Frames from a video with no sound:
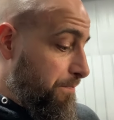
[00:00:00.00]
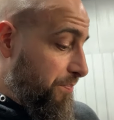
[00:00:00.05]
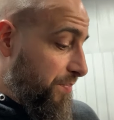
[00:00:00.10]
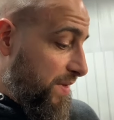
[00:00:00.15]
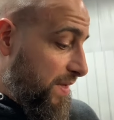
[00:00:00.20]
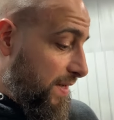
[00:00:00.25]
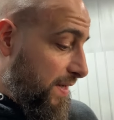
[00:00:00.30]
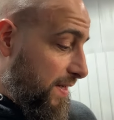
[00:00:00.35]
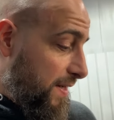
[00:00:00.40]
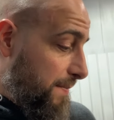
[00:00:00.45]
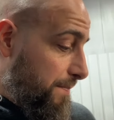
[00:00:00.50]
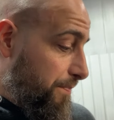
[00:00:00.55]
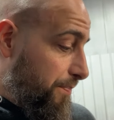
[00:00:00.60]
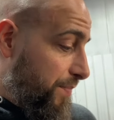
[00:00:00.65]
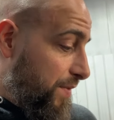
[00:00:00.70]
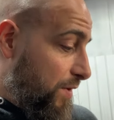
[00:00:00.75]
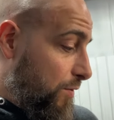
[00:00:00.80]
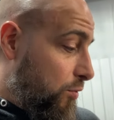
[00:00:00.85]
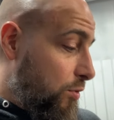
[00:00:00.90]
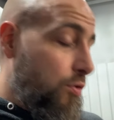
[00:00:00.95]

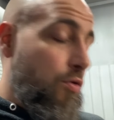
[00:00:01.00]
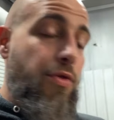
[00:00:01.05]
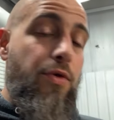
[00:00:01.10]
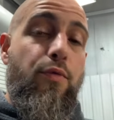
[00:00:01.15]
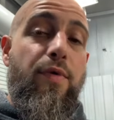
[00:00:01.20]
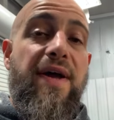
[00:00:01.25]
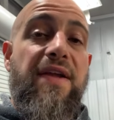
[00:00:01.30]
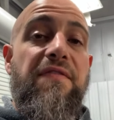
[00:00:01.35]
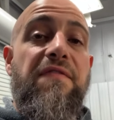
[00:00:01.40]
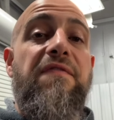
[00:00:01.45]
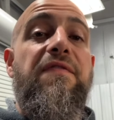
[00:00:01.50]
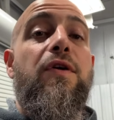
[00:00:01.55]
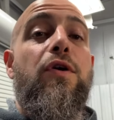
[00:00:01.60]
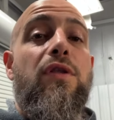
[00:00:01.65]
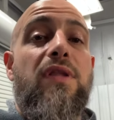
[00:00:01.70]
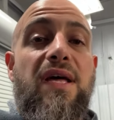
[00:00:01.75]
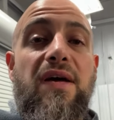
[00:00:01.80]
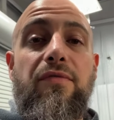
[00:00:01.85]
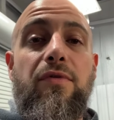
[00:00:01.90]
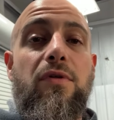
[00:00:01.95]
or the right fill
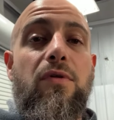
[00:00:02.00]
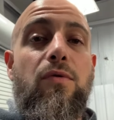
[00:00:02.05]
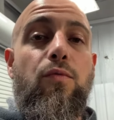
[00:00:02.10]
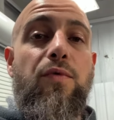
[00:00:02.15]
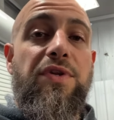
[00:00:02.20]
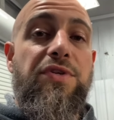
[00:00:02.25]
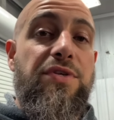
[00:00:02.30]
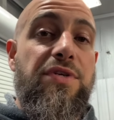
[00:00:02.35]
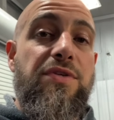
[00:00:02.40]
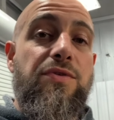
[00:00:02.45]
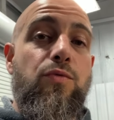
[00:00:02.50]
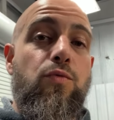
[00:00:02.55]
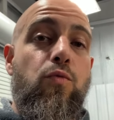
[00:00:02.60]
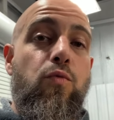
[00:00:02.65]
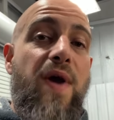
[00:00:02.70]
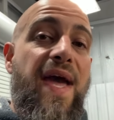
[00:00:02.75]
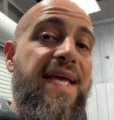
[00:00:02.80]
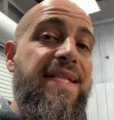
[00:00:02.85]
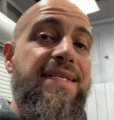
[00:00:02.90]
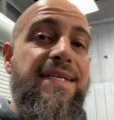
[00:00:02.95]
level, which is
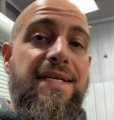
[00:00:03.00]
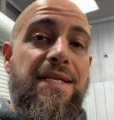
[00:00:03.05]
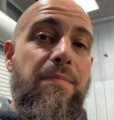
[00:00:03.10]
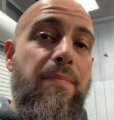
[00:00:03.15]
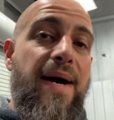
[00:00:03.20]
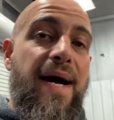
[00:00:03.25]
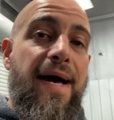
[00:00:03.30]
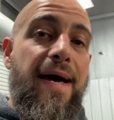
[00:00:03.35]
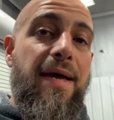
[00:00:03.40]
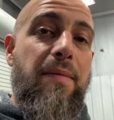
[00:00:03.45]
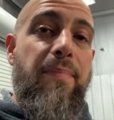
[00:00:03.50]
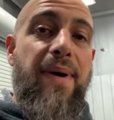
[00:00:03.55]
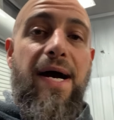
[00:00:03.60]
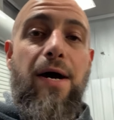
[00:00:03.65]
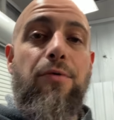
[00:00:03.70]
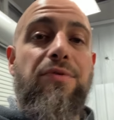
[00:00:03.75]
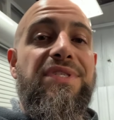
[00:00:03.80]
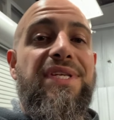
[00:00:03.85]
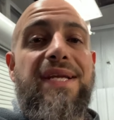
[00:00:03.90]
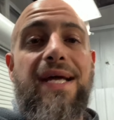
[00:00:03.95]
weighted by
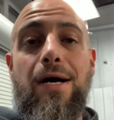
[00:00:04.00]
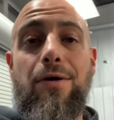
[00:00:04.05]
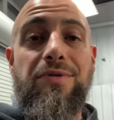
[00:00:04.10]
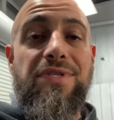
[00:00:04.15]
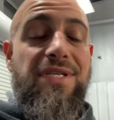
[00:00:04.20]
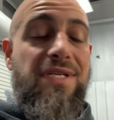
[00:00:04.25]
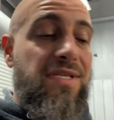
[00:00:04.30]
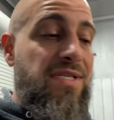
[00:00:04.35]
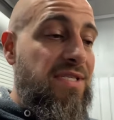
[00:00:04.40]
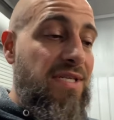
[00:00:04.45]
pounds and ounces.